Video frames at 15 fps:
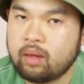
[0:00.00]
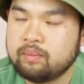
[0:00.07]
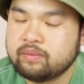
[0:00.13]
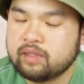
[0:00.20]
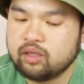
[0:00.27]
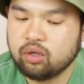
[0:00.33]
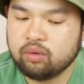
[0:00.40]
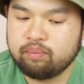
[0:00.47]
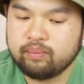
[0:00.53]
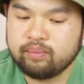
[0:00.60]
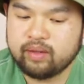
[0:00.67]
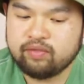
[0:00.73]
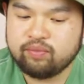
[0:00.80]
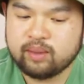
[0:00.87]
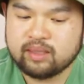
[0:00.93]
the little
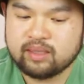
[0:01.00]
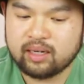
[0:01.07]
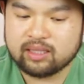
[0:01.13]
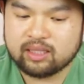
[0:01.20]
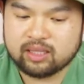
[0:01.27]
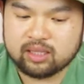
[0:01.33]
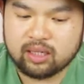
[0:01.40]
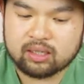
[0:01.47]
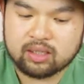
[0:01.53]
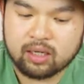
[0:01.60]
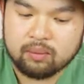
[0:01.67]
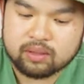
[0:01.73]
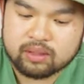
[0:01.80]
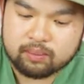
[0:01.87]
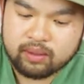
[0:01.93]
beef mince that I just sucked
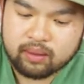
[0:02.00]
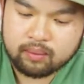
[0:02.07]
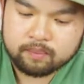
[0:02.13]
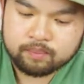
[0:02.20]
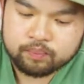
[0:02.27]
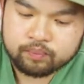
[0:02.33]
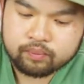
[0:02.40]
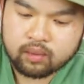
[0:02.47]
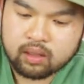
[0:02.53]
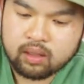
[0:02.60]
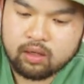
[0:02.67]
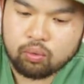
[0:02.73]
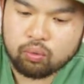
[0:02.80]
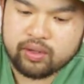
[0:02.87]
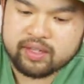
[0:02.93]
up, it's a bit
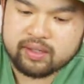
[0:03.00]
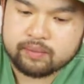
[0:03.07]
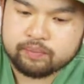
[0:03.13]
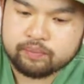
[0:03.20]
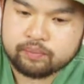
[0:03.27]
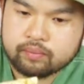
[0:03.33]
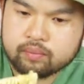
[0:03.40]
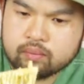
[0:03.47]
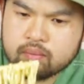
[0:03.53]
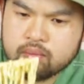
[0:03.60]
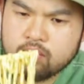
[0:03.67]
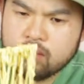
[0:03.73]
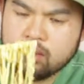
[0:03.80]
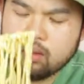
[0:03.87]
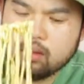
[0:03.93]
kind of weak.
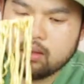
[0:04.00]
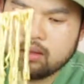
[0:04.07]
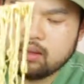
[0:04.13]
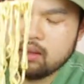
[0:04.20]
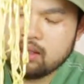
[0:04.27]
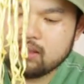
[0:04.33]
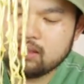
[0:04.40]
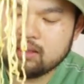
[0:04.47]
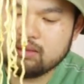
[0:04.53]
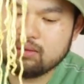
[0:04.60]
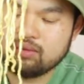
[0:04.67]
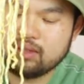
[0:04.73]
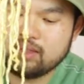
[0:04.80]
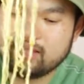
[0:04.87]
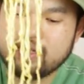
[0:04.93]
It doesn't
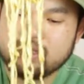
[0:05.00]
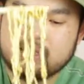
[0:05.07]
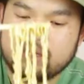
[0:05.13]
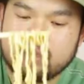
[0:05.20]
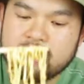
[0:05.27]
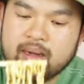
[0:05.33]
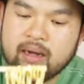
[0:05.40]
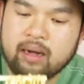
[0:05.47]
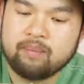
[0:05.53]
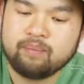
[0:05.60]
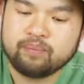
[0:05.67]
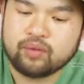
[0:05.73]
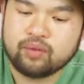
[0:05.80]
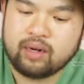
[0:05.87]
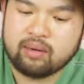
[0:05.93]
really taste like
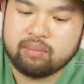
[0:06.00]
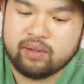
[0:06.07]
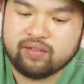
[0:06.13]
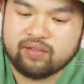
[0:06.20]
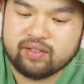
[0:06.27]
ground beef.